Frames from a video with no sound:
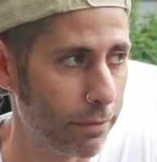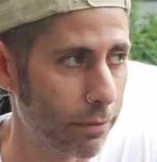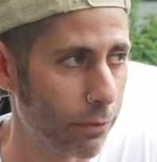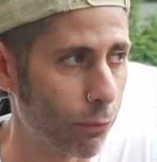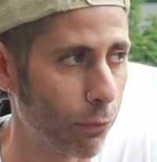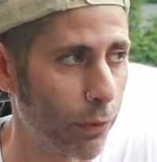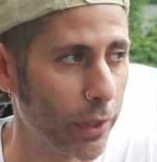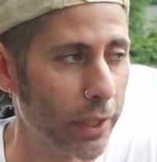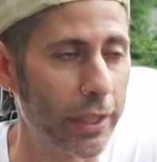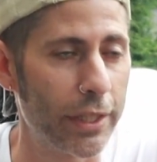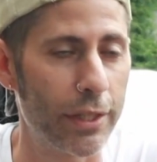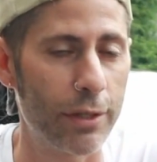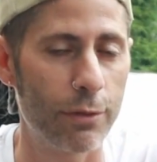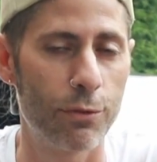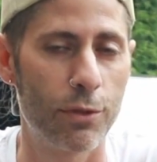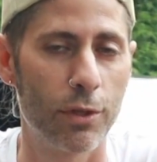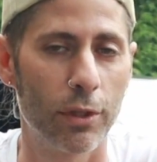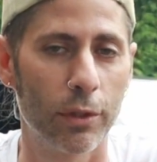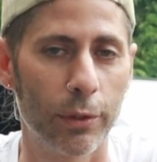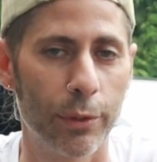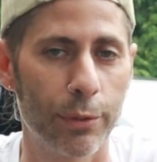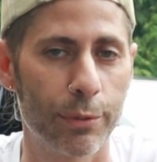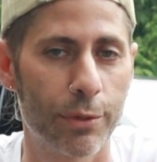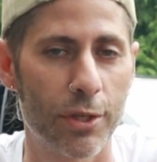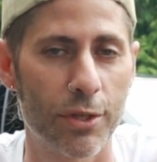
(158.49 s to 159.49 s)
really you
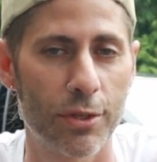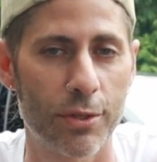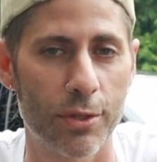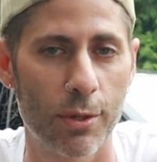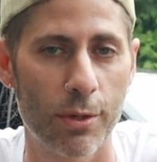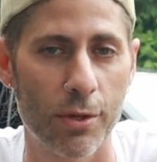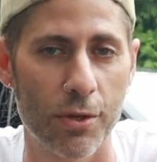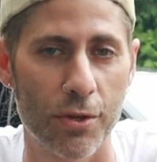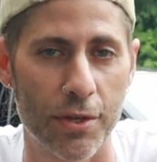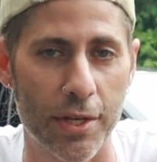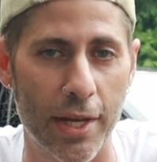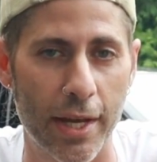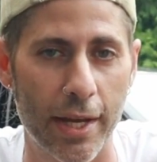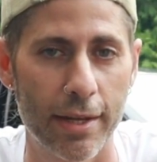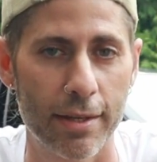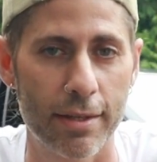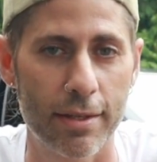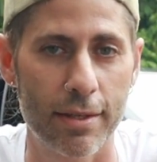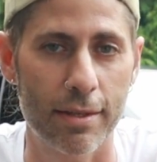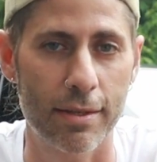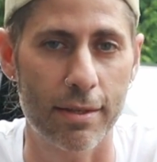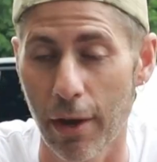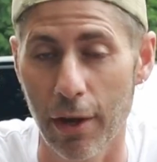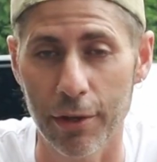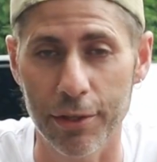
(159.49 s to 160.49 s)
dilute to suit your
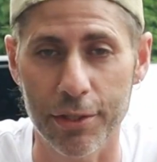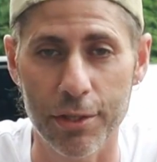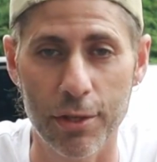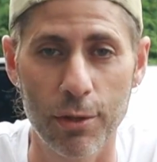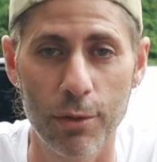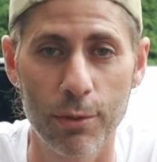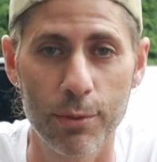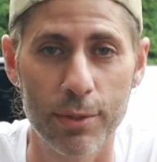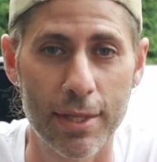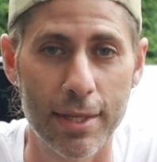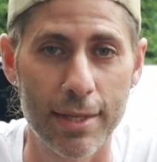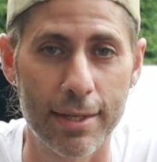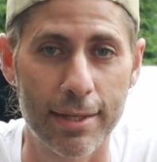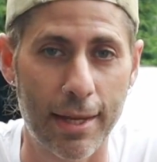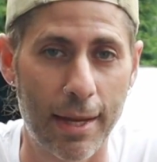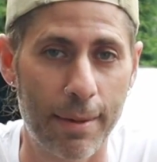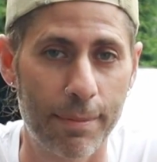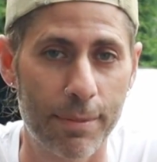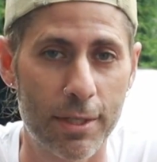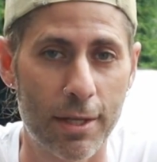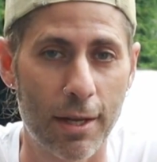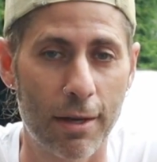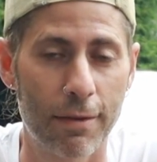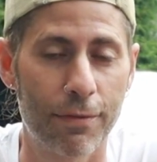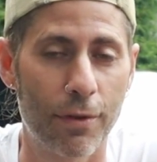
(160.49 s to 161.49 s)
taste. So I also use the
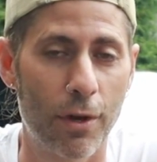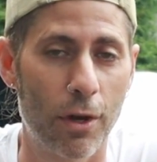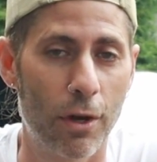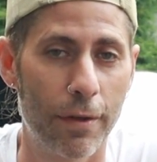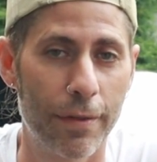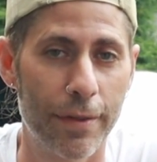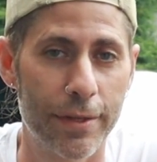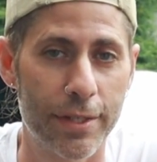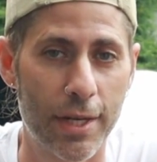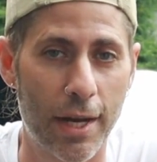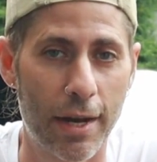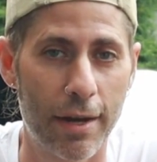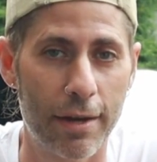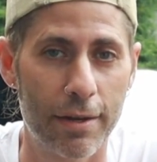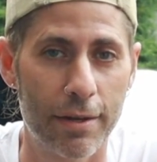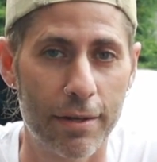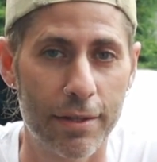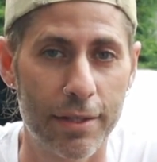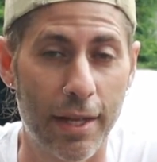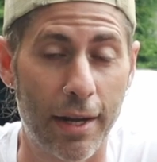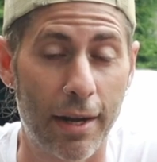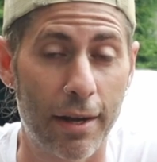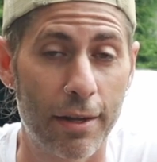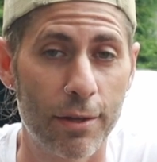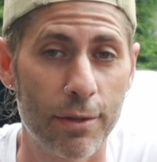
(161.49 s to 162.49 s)
same stuff on the
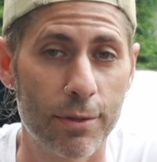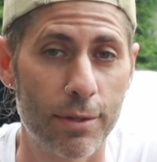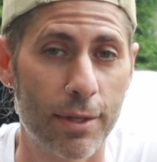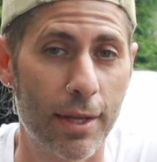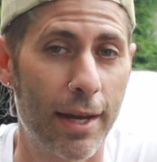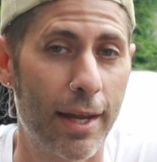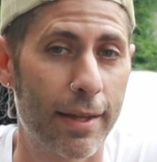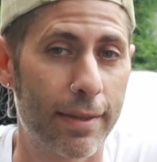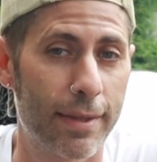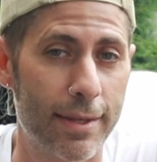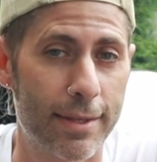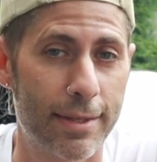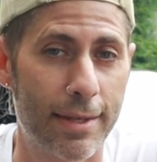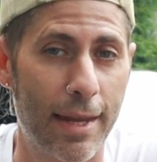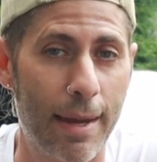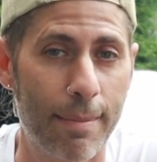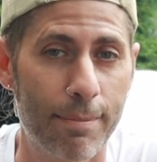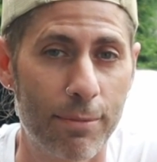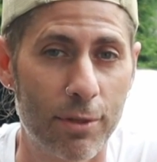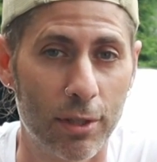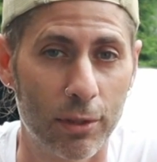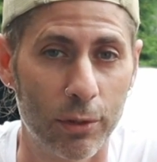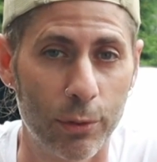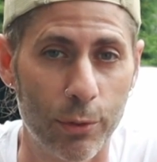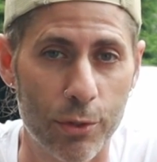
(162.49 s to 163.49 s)
tires and I use it at the
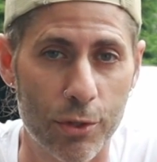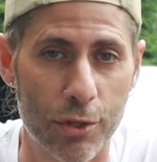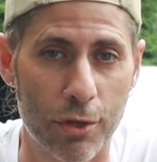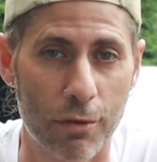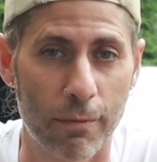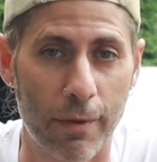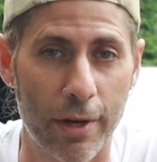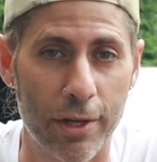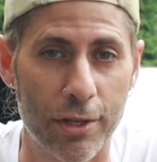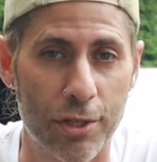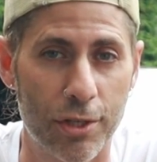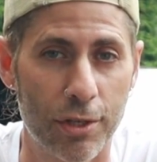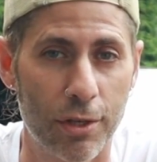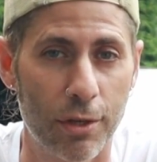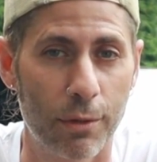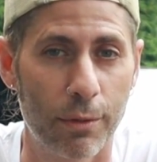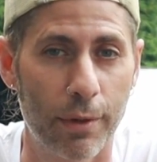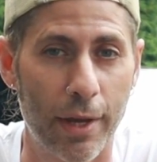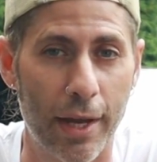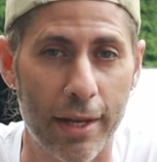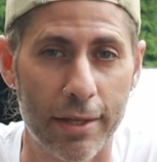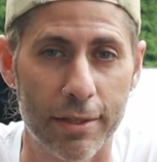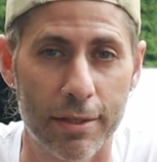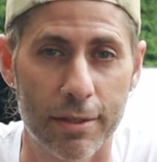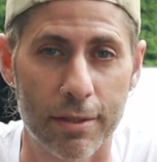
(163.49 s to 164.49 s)
same dilution ratio
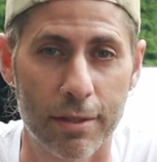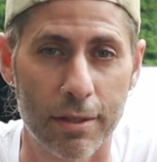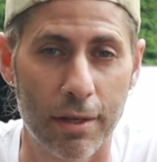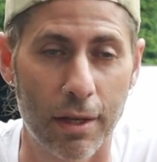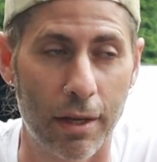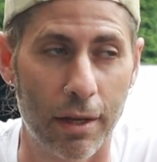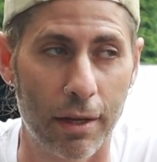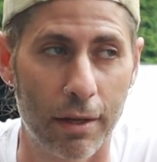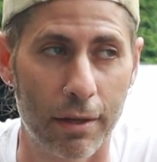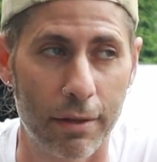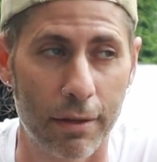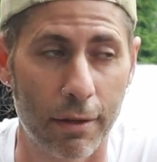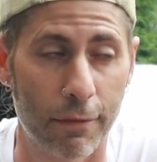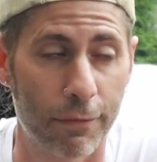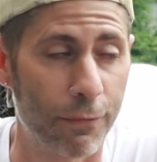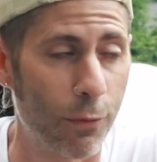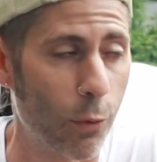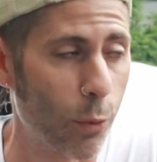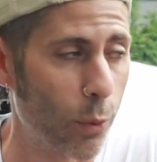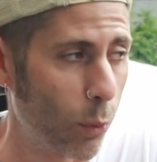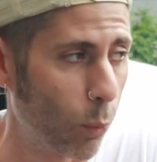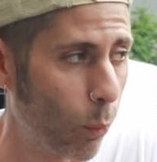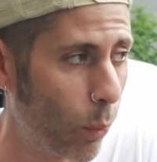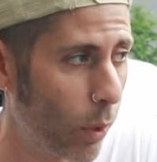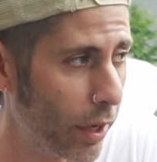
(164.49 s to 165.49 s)
as the
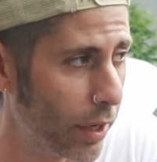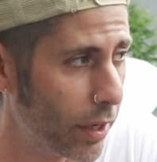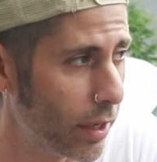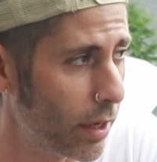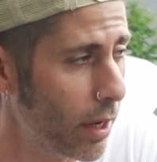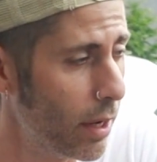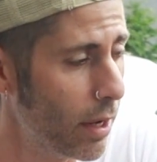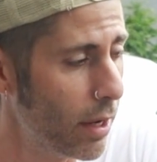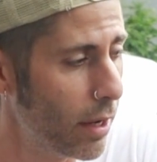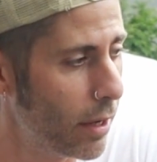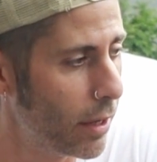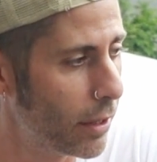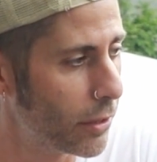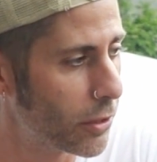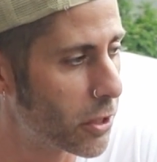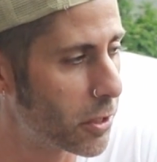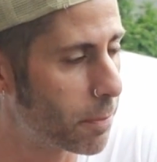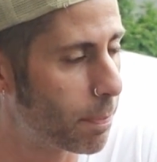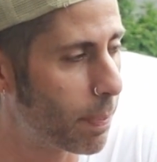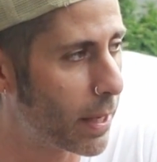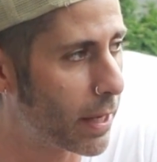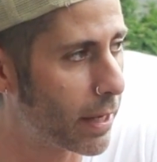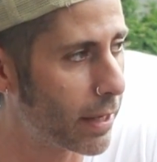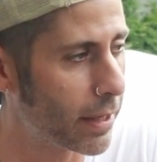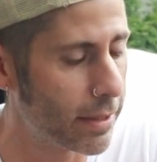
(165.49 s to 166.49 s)
4:1,
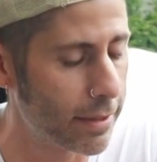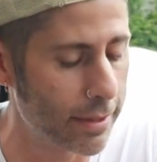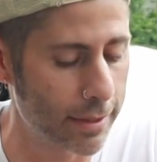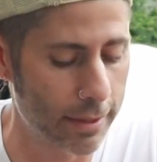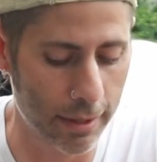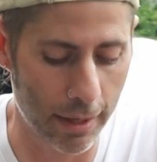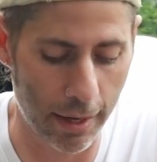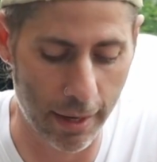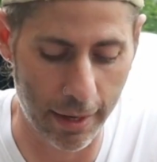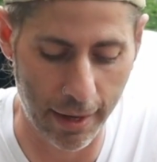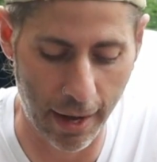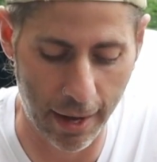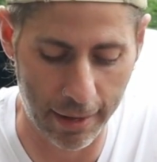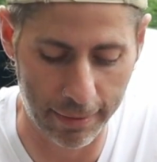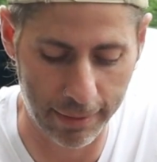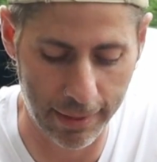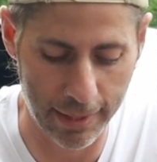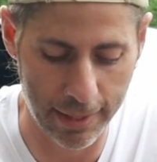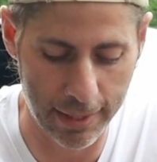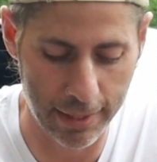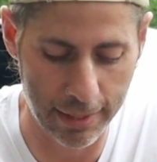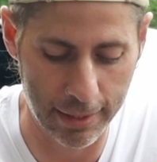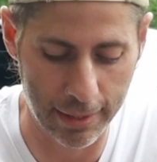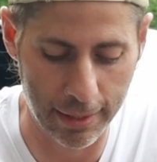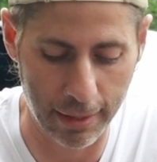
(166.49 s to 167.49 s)
just because I
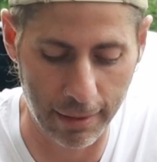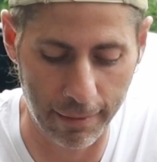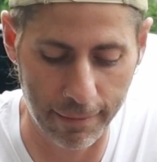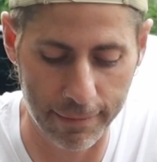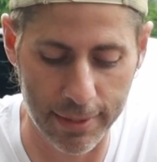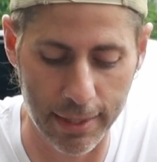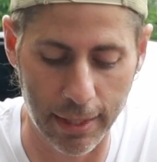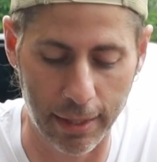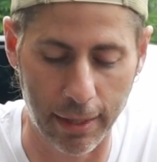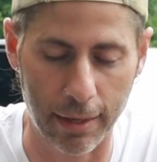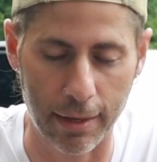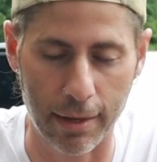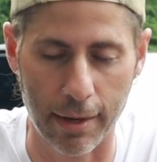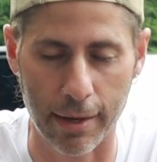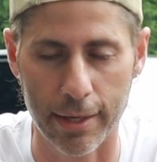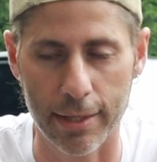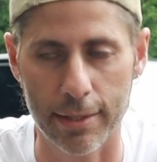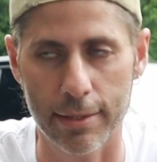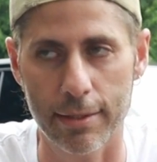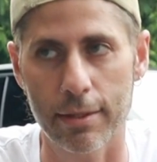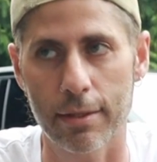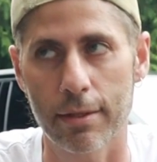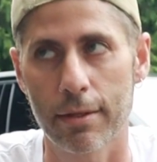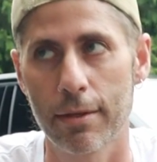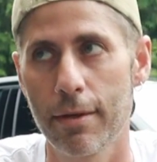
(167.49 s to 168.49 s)
think it gives like a
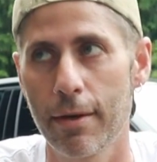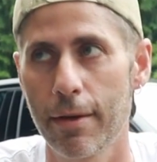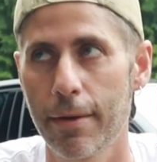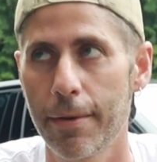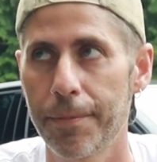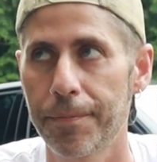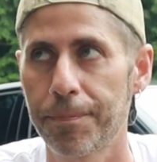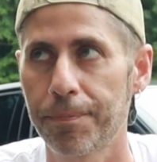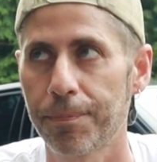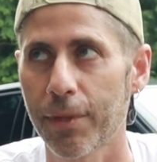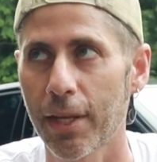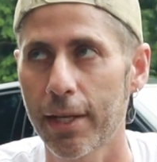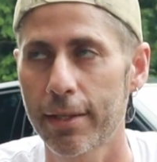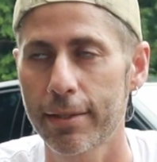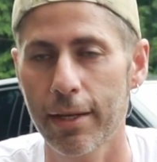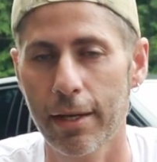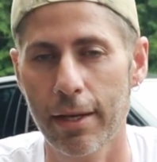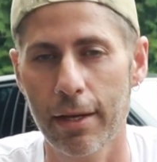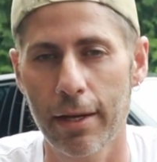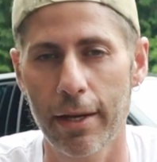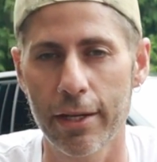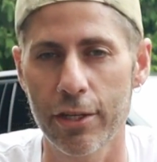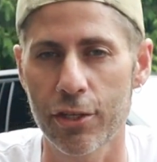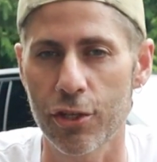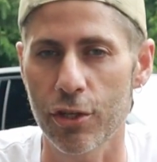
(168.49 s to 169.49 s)
nice, it's like
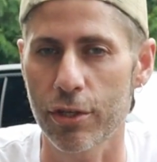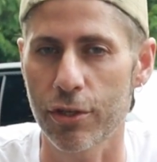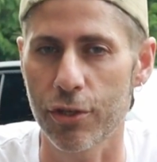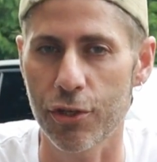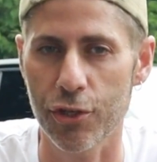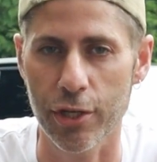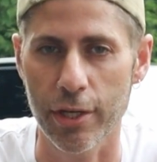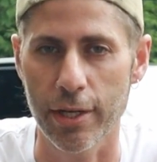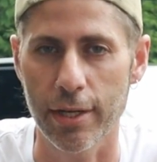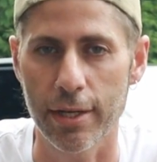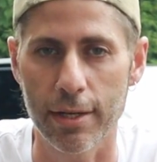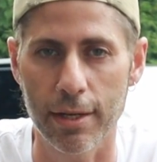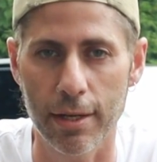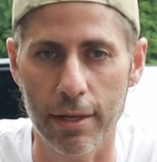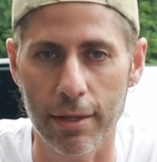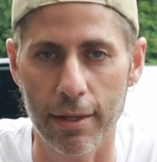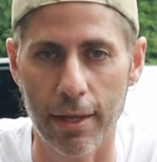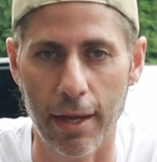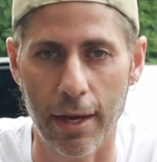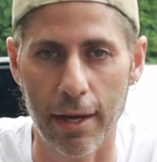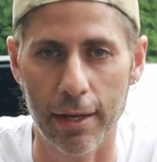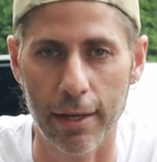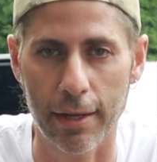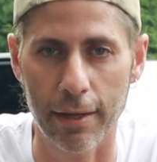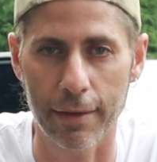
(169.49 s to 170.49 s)
a nice sheen
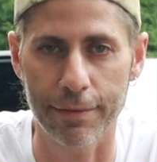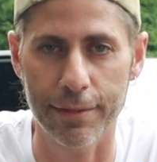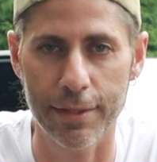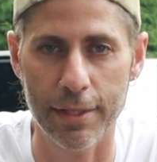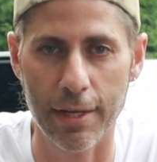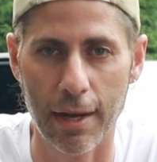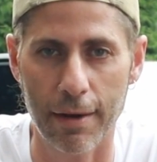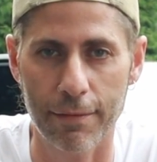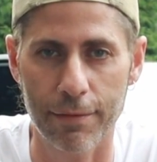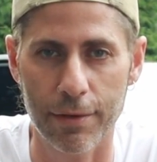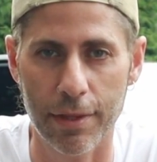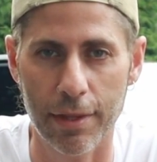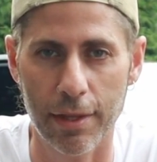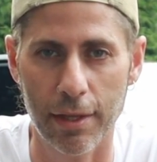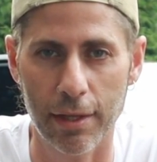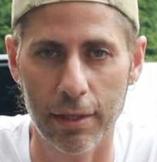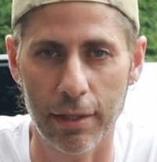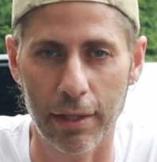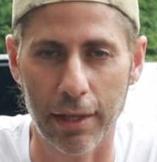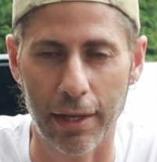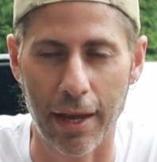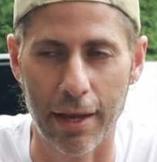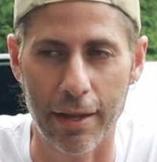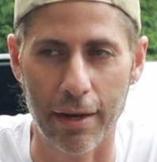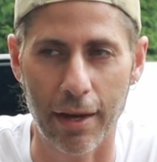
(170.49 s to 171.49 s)
that it gives to everything.
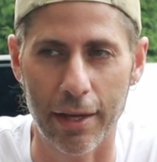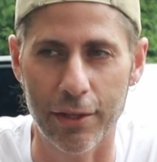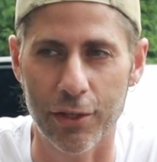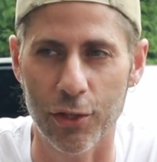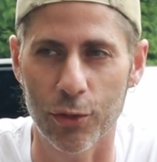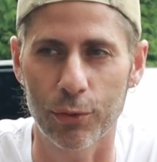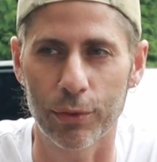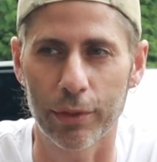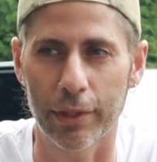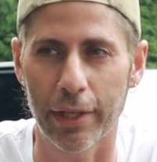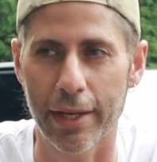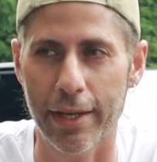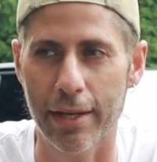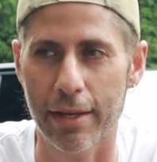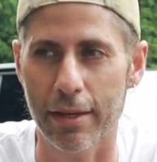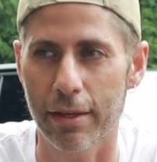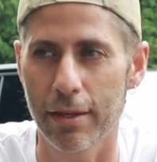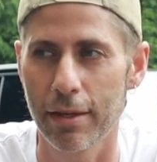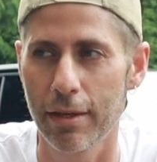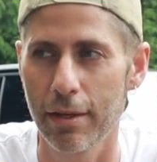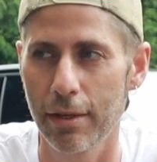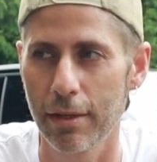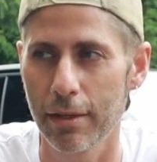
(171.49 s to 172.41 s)
Like I don't like